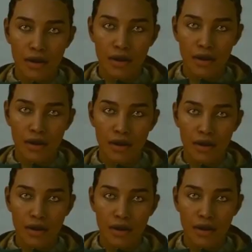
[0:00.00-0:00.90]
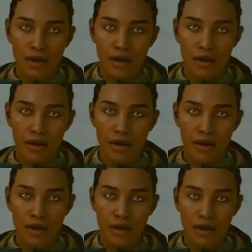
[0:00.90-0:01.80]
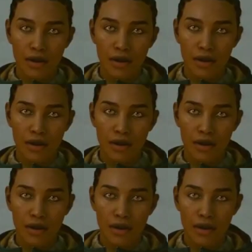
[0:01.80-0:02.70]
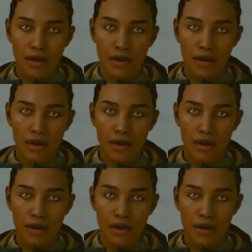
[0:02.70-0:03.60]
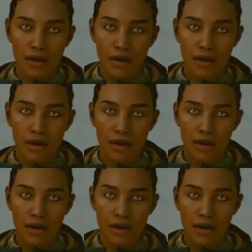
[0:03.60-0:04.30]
[no speech]